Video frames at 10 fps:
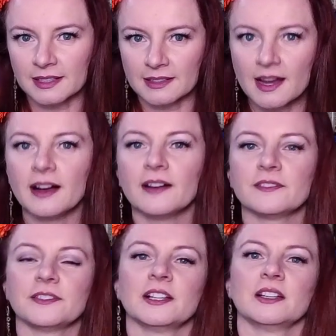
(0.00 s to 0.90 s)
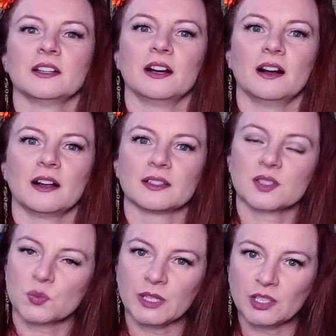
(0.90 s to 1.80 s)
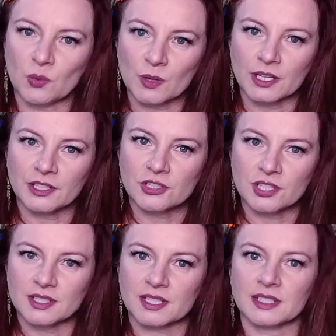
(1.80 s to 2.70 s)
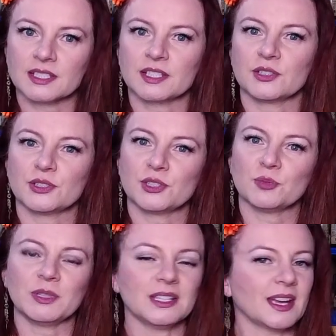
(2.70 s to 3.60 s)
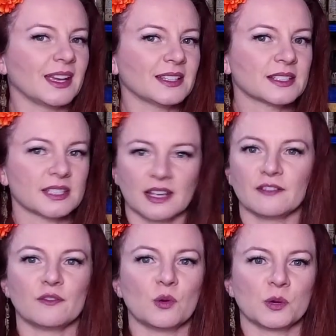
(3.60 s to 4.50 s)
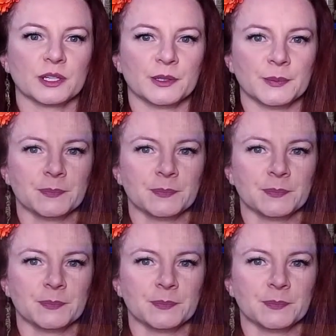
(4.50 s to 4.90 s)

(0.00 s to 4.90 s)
enough, sweet orange is considered to be a safe oil.